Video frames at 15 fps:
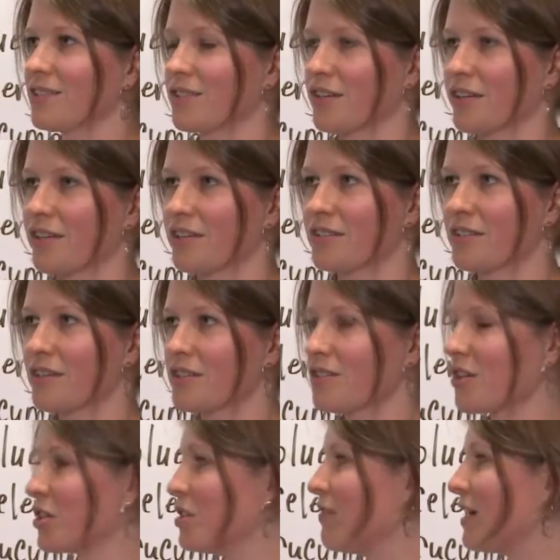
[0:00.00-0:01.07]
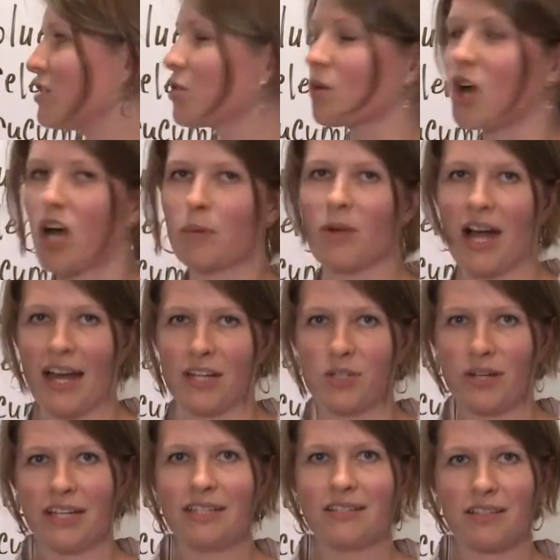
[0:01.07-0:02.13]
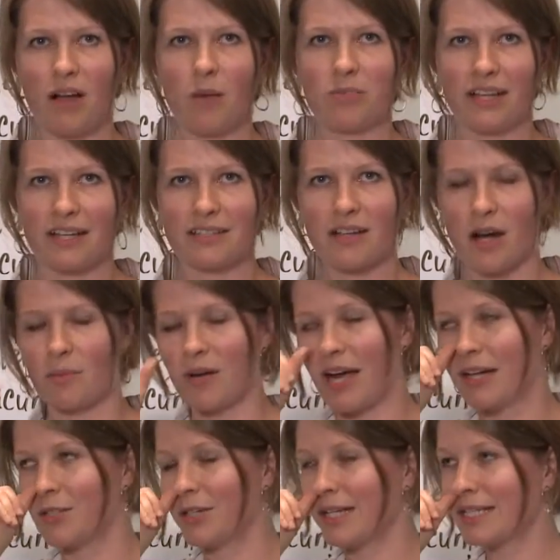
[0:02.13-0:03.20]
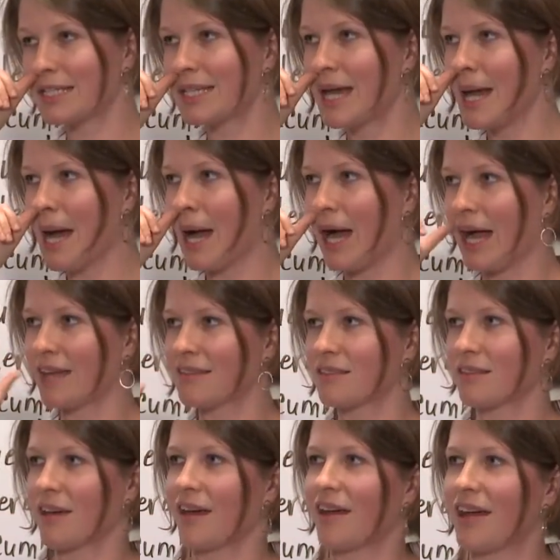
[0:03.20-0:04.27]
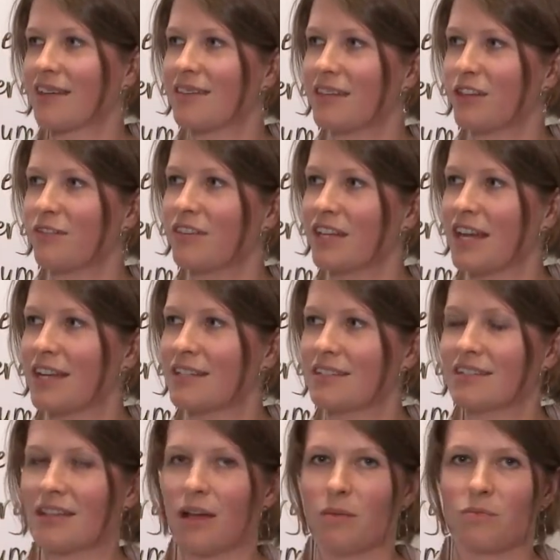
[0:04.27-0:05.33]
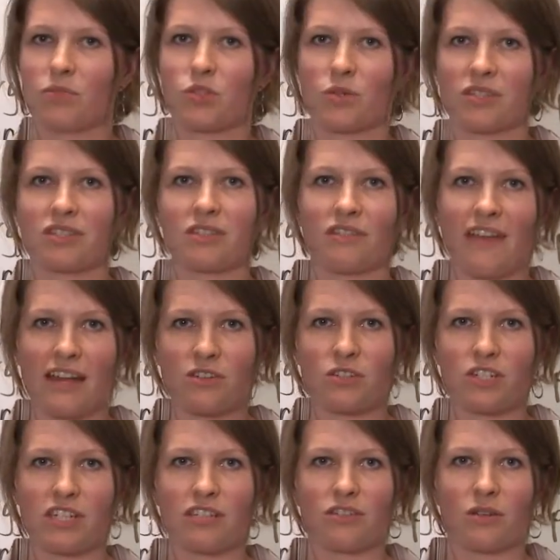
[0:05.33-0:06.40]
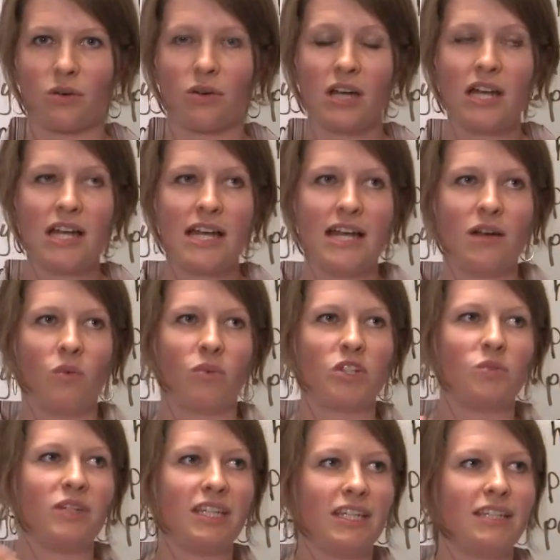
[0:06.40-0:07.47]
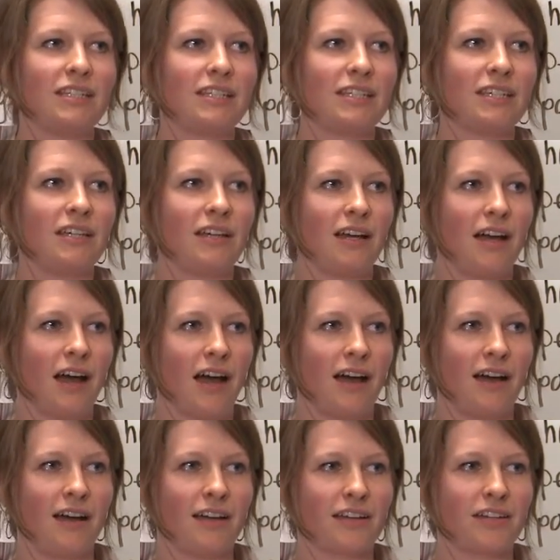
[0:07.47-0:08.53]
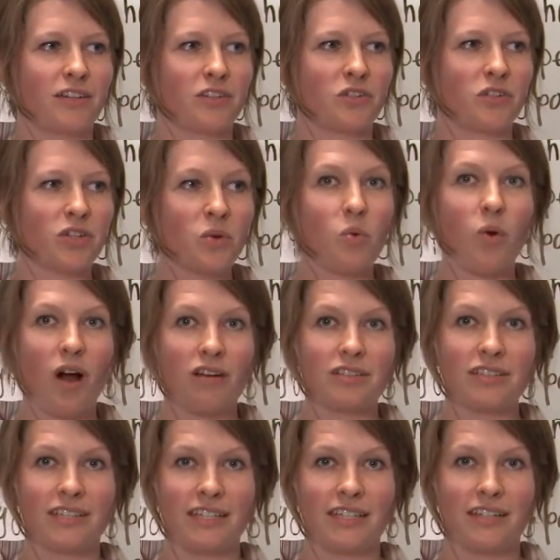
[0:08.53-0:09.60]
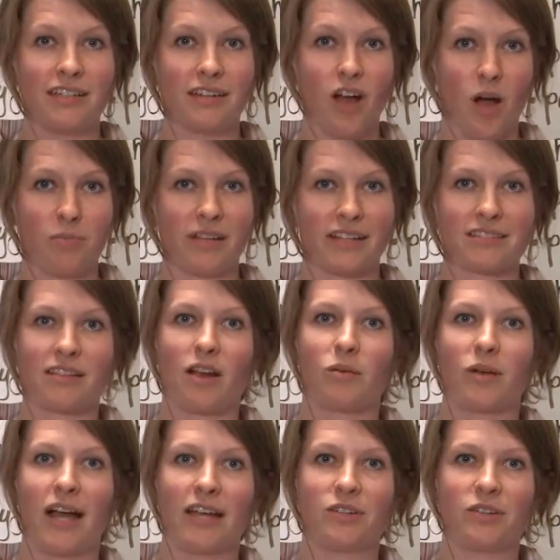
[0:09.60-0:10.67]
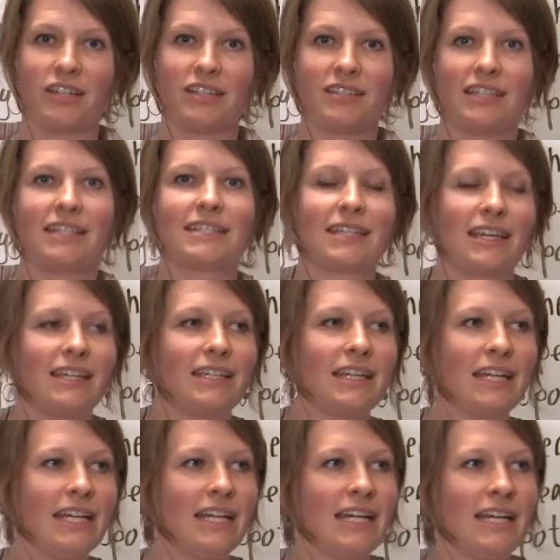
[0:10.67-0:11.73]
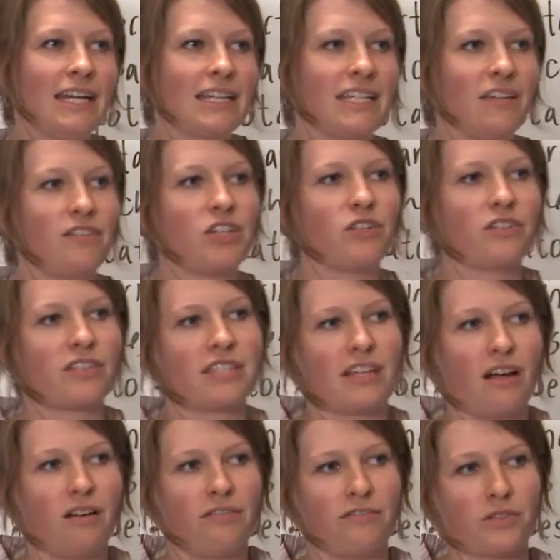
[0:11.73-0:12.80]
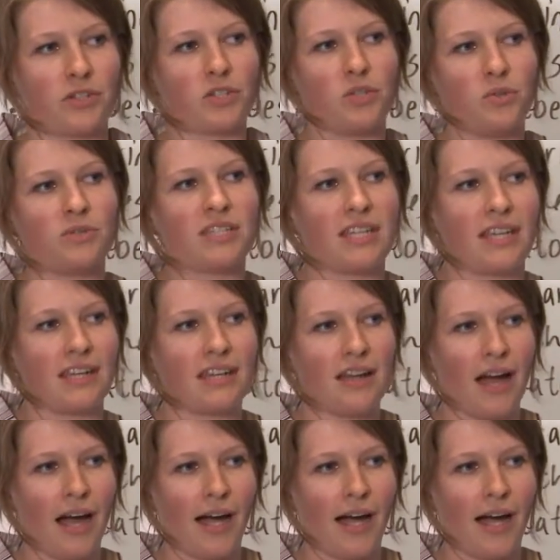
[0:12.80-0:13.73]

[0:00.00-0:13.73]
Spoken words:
or starchy veg, so carbohydrates, complex carbohydrates, I think of it as sources of energy. So when you eat good quality complex carbohydrates, it's like giving yourself or using